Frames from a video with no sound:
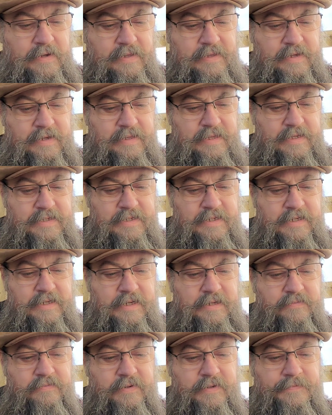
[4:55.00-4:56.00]
I think that's a
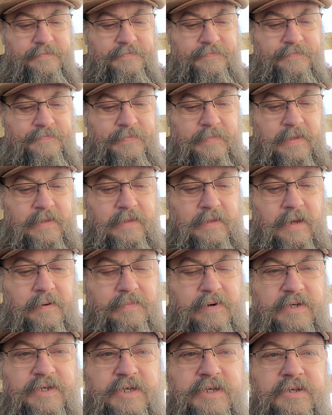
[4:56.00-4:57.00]
good one.
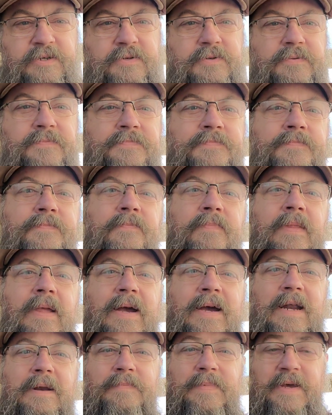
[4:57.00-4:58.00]
Number two,
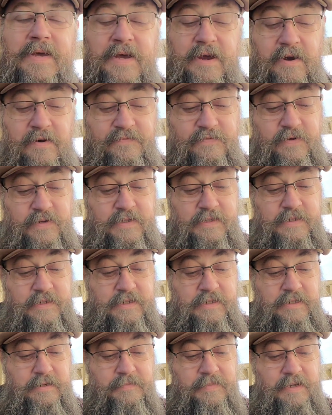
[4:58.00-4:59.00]
I got to be careful because
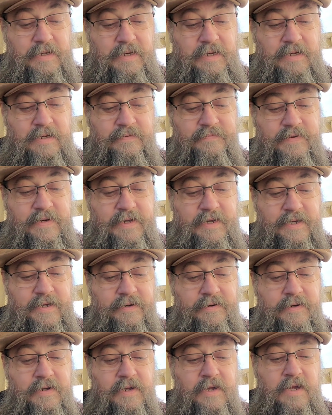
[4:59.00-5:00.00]
this could be a long
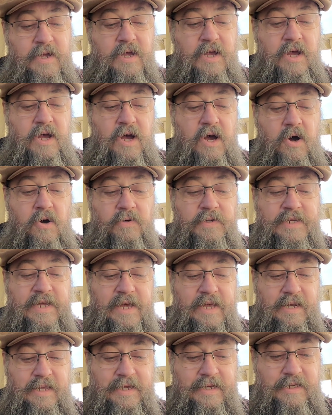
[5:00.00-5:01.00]
video.
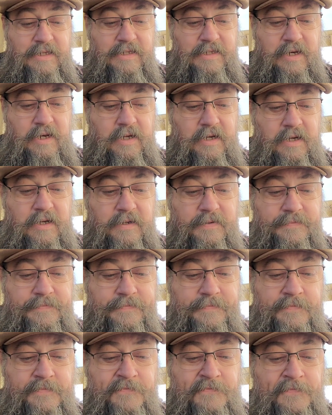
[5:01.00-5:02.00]
Hotelling's Law.
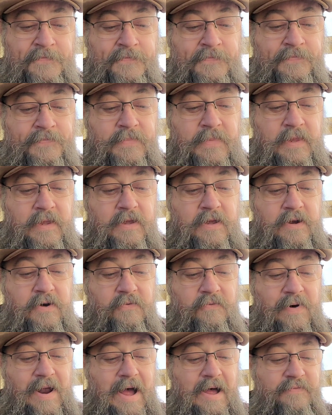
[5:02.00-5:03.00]

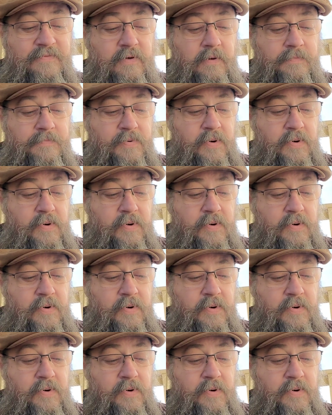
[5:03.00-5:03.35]
Rival